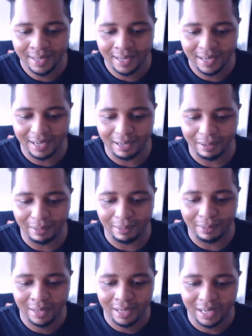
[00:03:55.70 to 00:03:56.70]
you
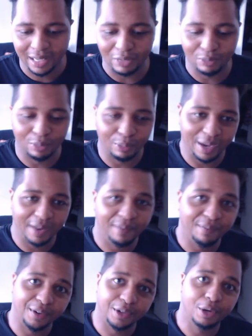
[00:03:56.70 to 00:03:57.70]
know, you were waiting
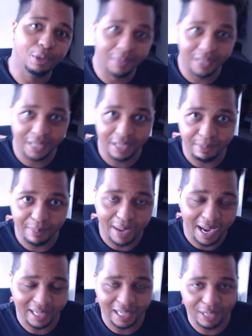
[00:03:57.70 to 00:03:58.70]
for Akuma to come
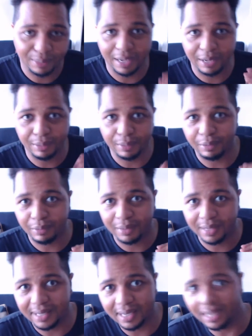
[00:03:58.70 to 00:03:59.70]
back, and that's why you weren't
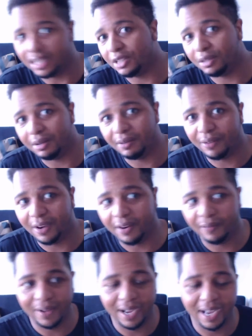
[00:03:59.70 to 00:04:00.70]
really touching Street
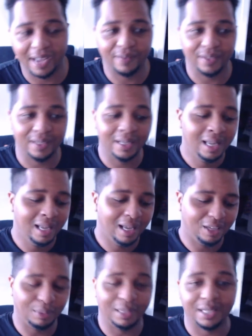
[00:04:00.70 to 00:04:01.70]
Fighter Five, and
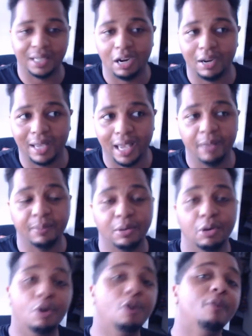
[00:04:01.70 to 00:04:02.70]
as well as the arcade
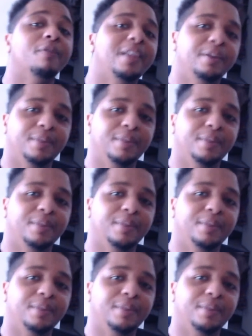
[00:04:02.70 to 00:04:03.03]
mode. Hopefully, with